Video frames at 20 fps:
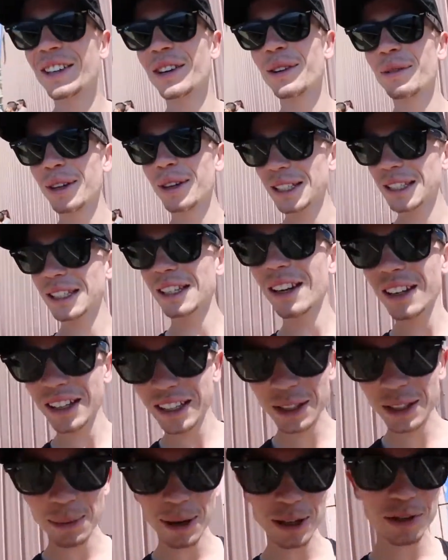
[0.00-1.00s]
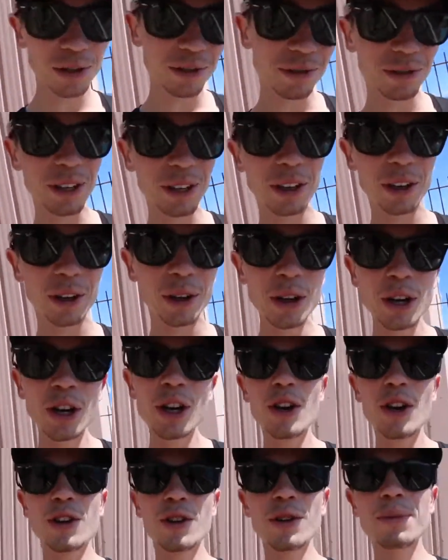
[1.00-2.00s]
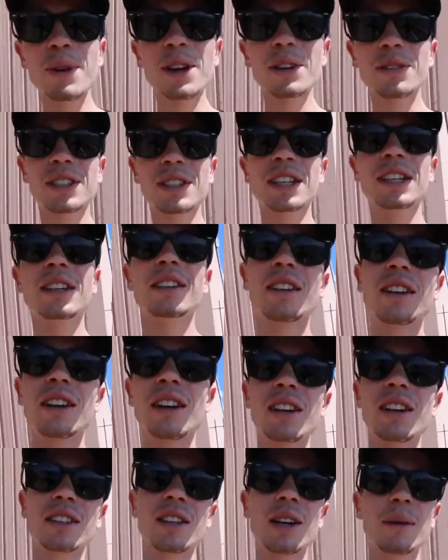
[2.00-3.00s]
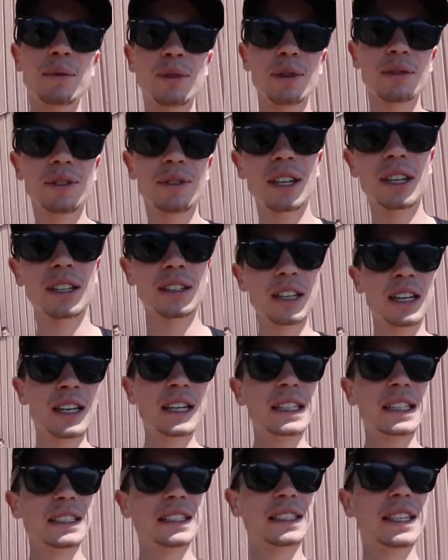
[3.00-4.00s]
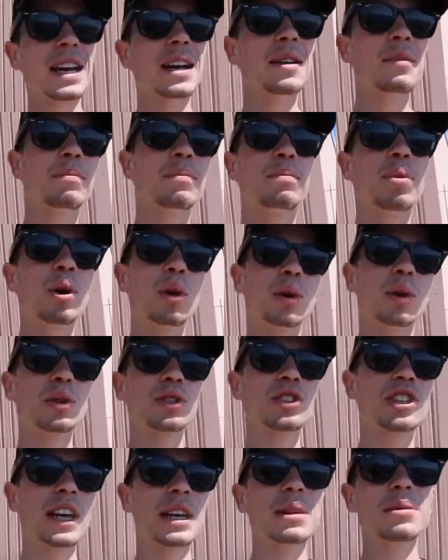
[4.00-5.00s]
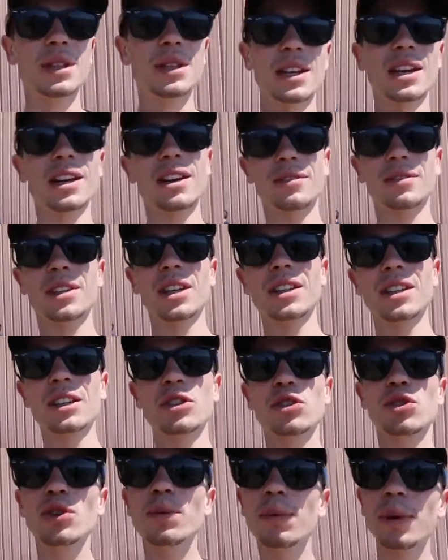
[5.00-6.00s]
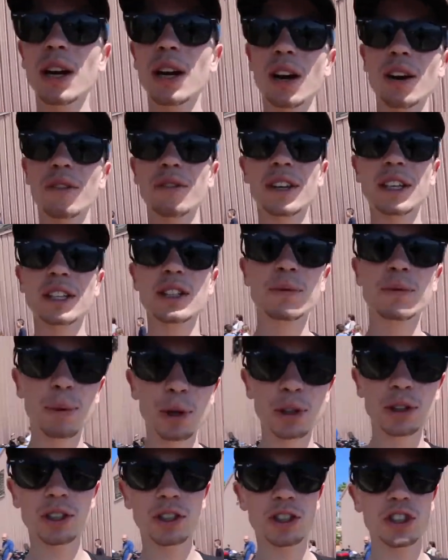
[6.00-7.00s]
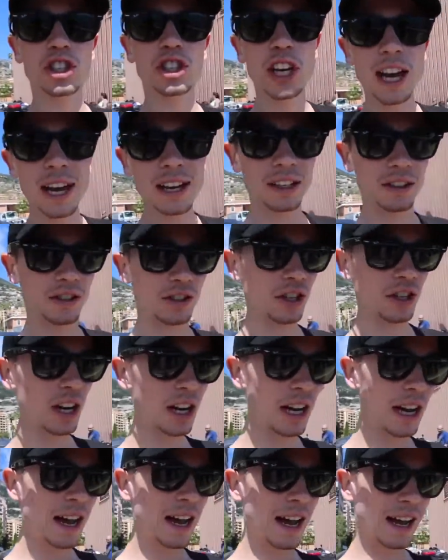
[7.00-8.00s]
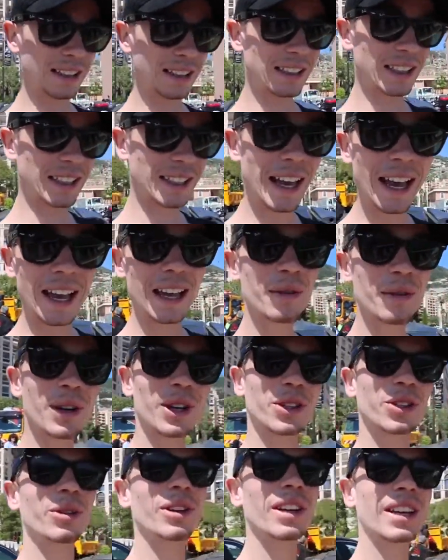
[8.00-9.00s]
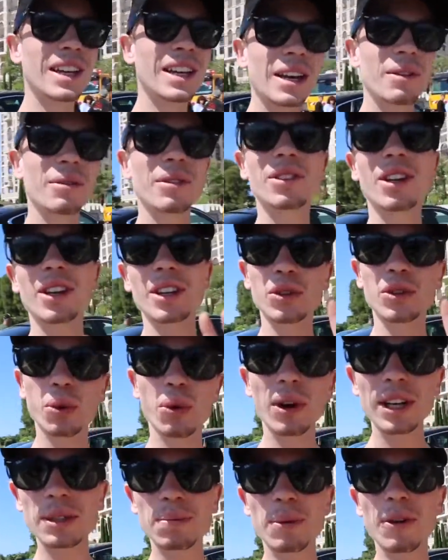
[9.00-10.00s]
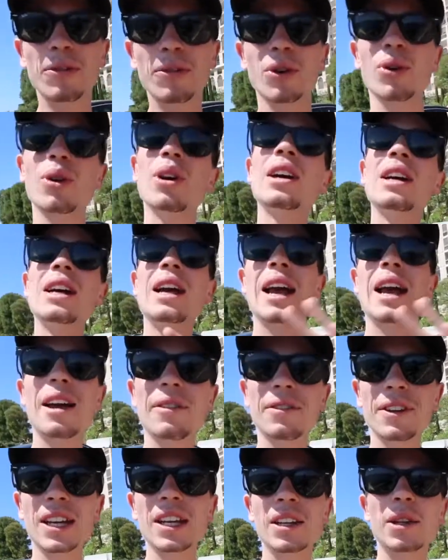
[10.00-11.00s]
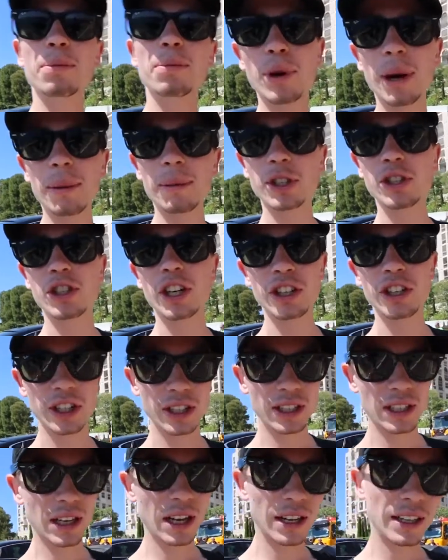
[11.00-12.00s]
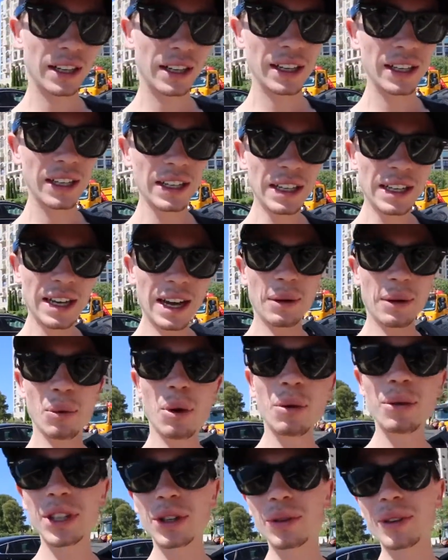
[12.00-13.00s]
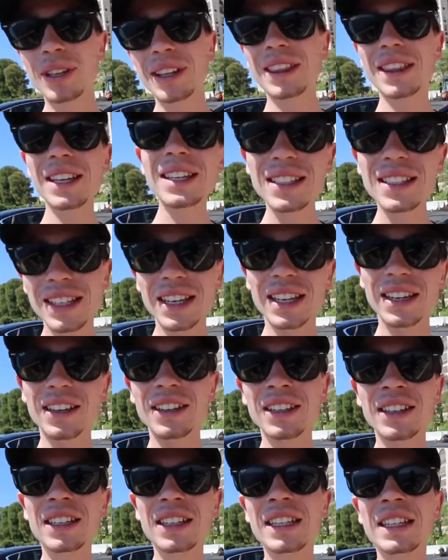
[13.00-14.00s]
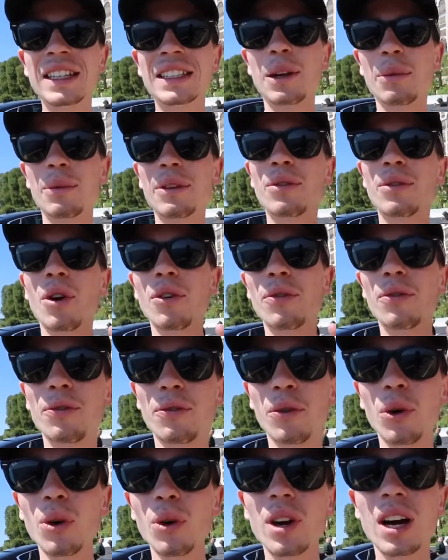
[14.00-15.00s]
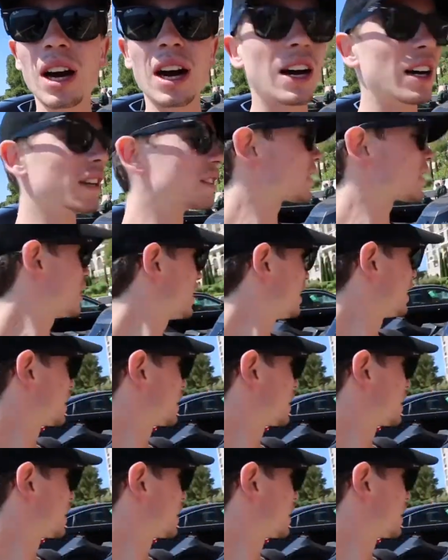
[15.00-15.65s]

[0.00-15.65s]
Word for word: is going to be a slightly special video. You may have seen in the last couple of years, Sam, Paul, James and I have done this via Spotters Challenge. And today we are doing it again. We've done it twice before. Every year the premise changes slightly. And what we're doing this year is that we've got four cars.